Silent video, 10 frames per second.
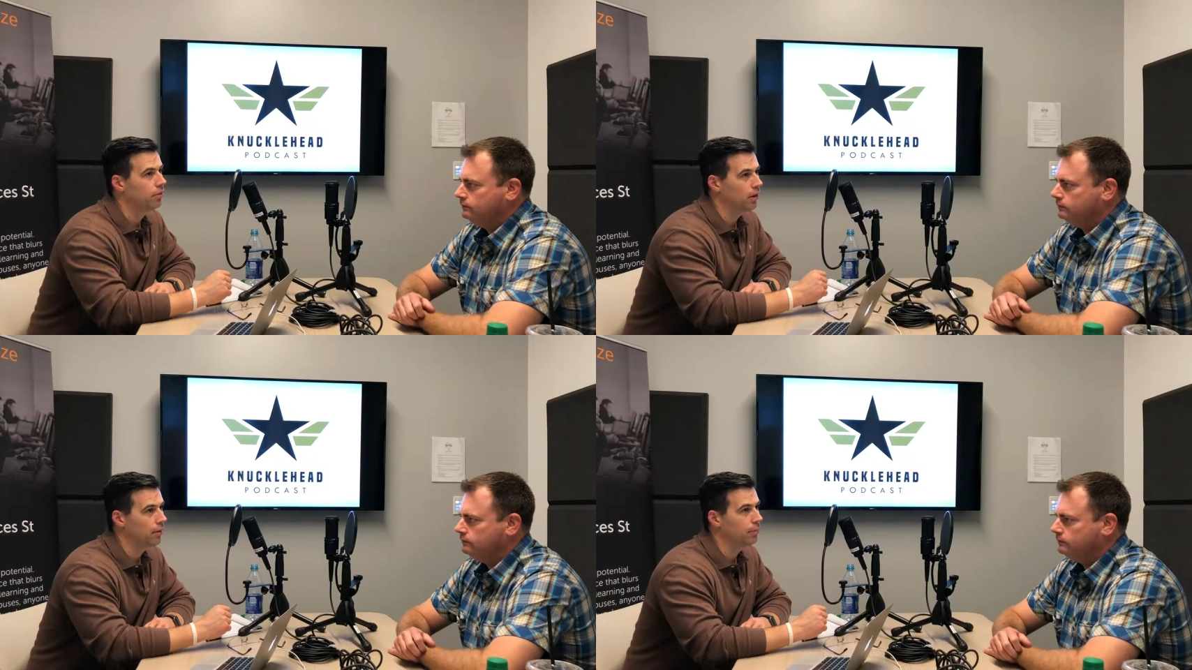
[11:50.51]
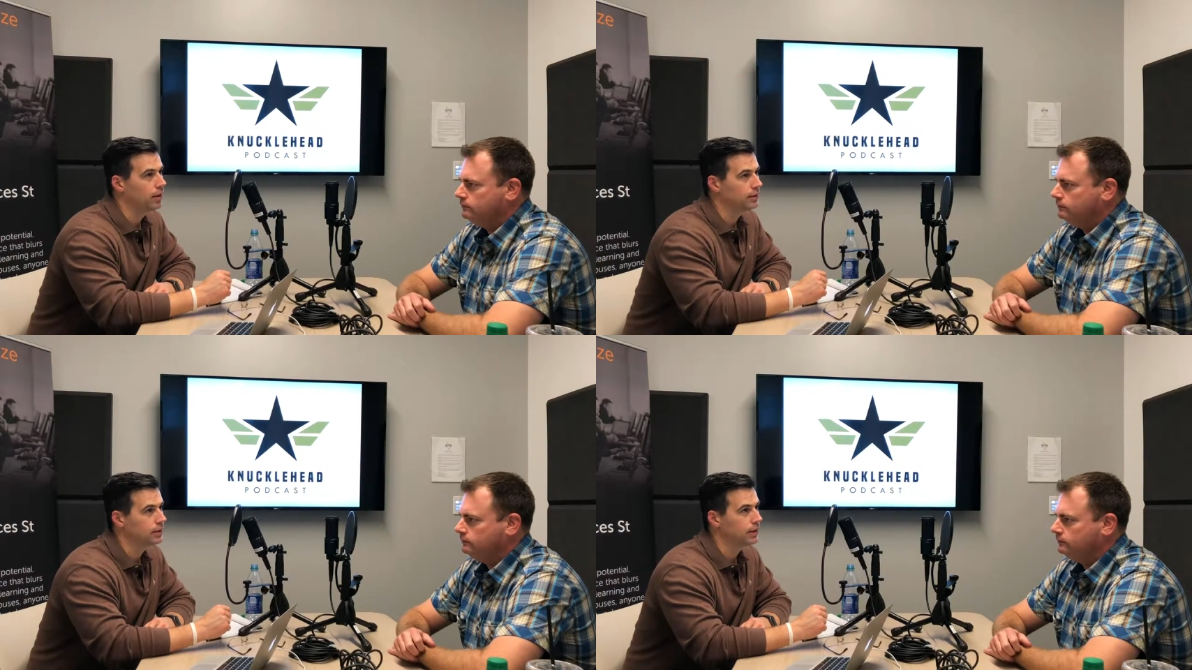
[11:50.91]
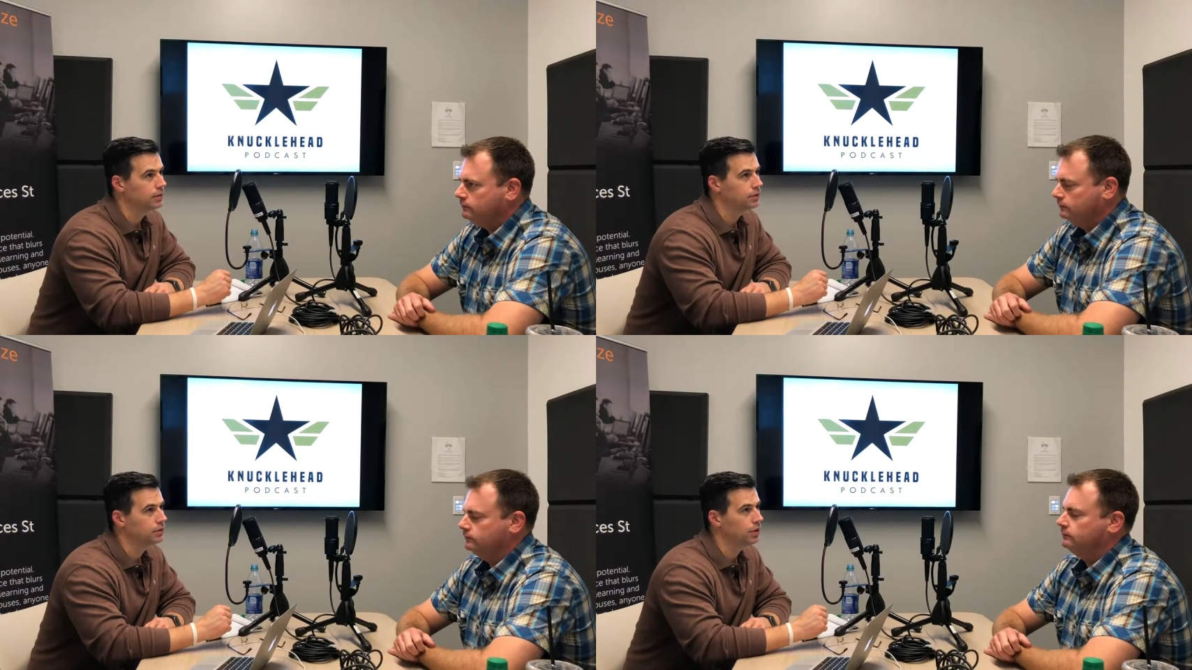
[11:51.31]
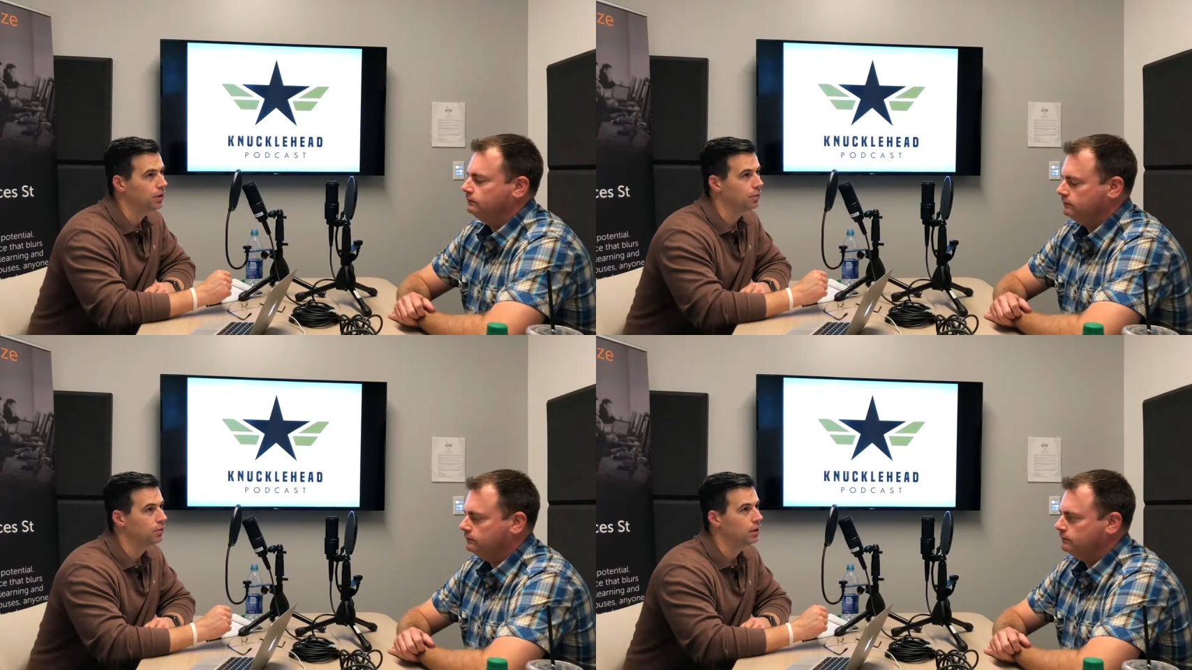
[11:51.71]
Speaker 1: thought process. Mm-hmm.
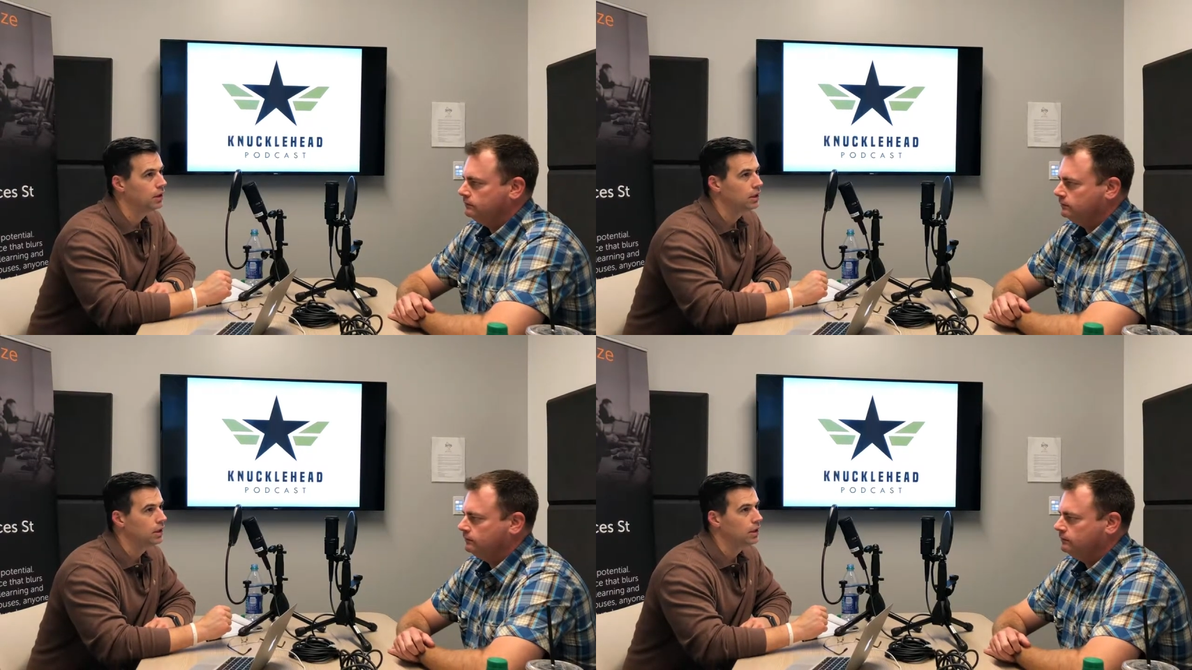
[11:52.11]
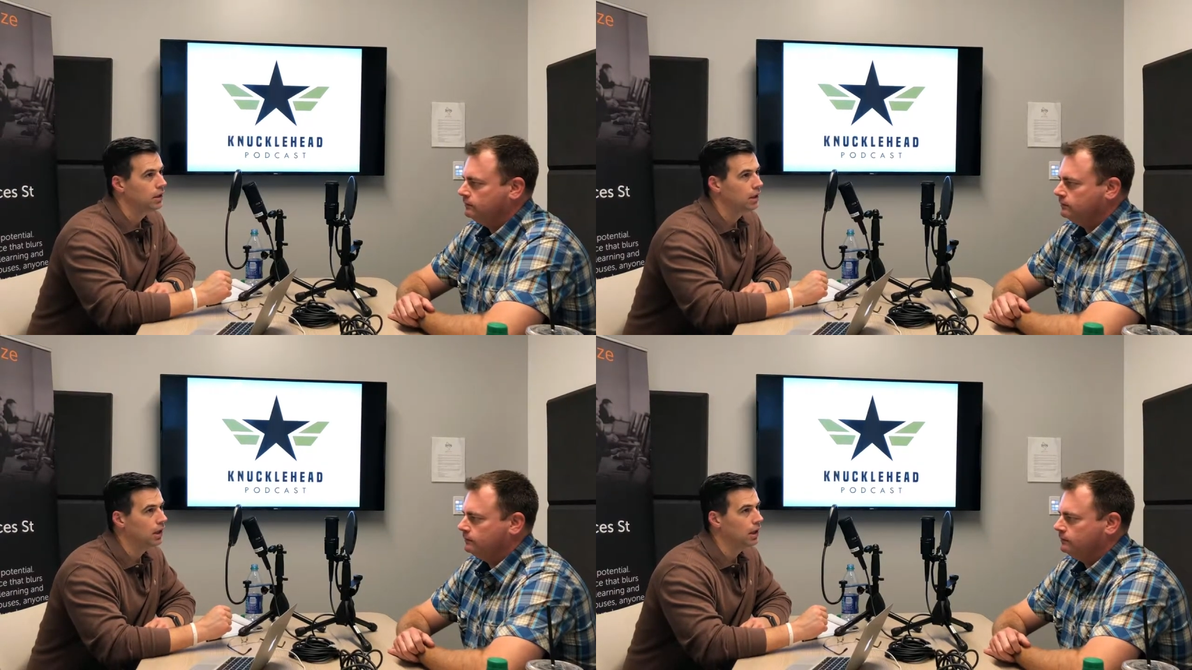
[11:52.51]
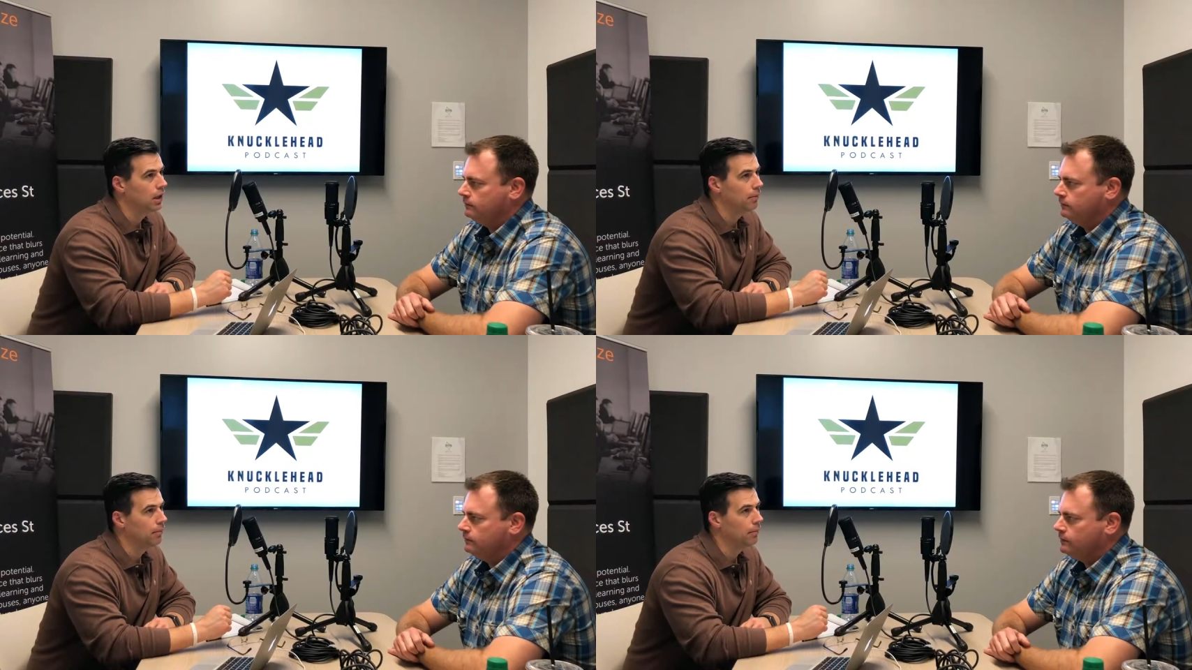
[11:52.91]
So, uh,